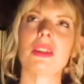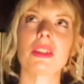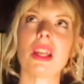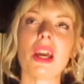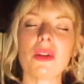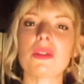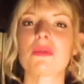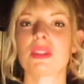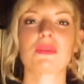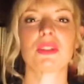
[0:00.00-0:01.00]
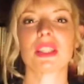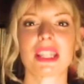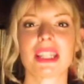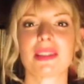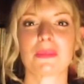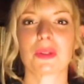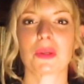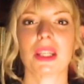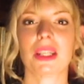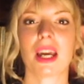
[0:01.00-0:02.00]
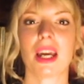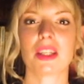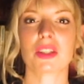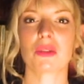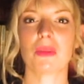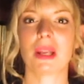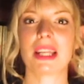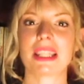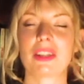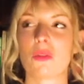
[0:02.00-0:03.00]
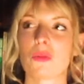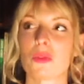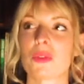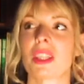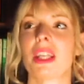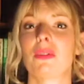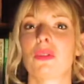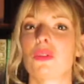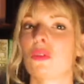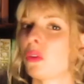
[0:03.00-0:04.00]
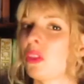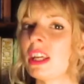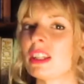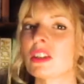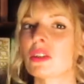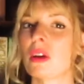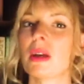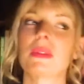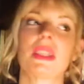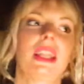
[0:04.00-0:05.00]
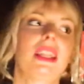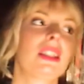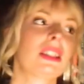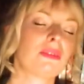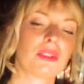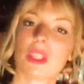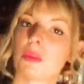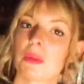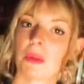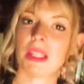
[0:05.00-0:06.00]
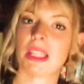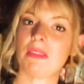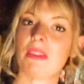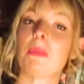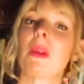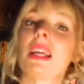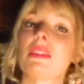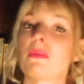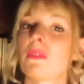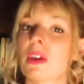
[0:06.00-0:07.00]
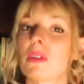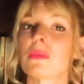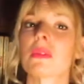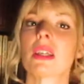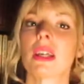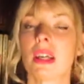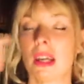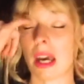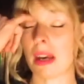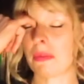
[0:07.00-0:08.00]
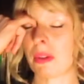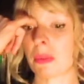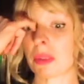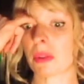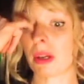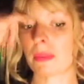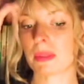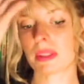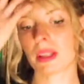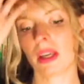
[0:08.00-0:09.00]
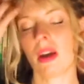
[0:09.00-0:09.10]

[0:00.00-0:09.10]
There's loads of differences between screenplays and novels, and then of course you've got theatre scripts, and then there's differences between TV plays and films, film scripts.